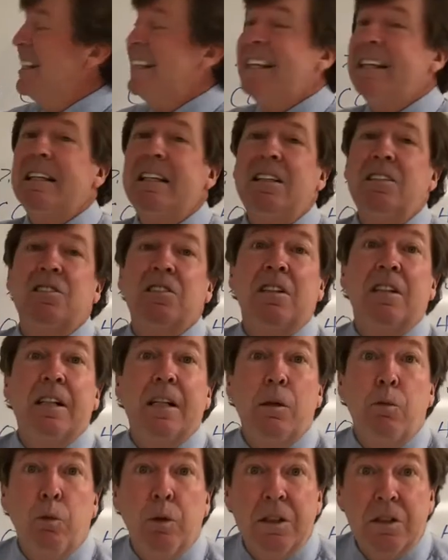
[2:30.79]
Easily
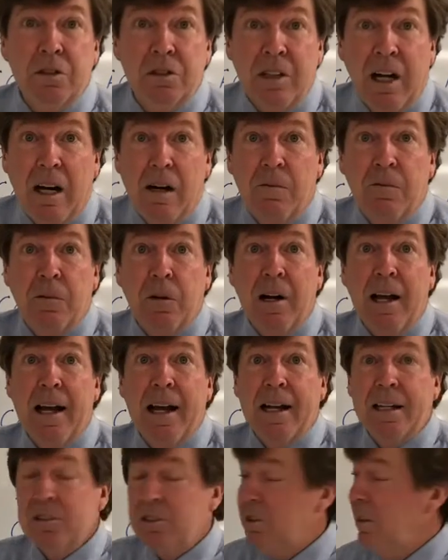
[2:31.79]
we'll solve for
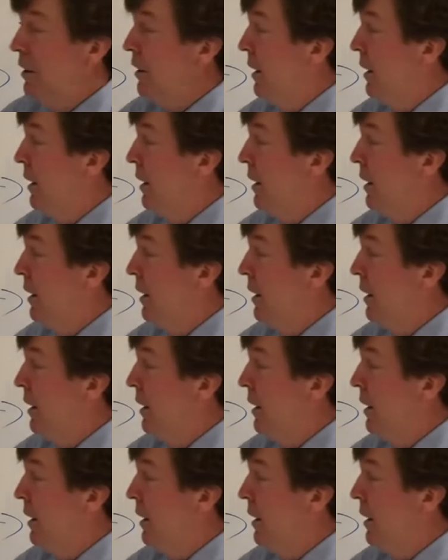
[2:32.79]
x,